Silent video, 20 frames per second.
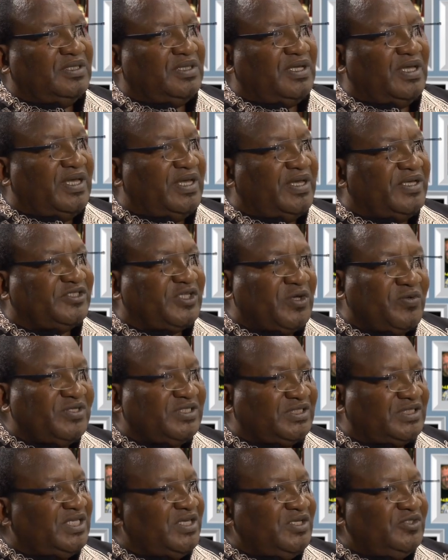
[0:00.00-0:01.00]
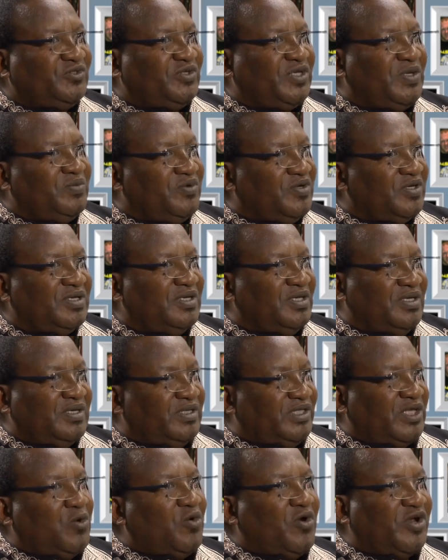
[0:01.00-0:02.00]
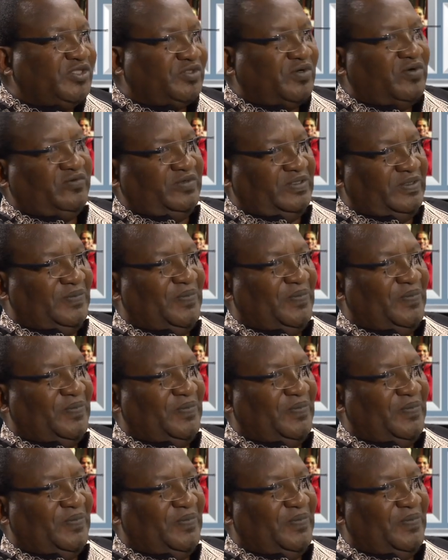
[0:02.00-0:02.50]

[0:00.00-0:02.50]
So I was saying to him, look, the war is over.